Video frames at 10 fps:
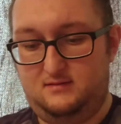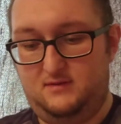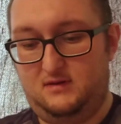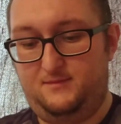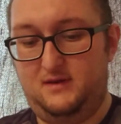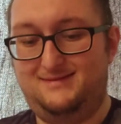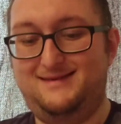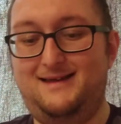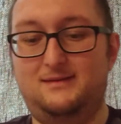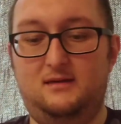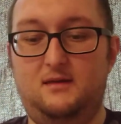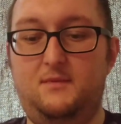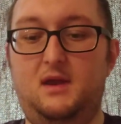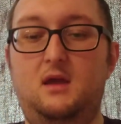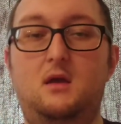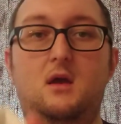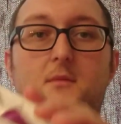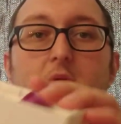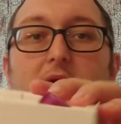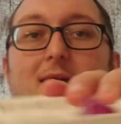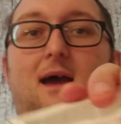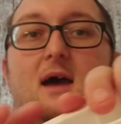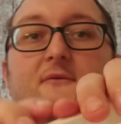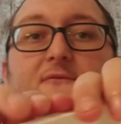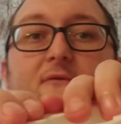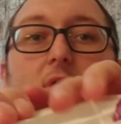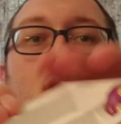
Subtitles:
it's a bit tatty at the minute, but you have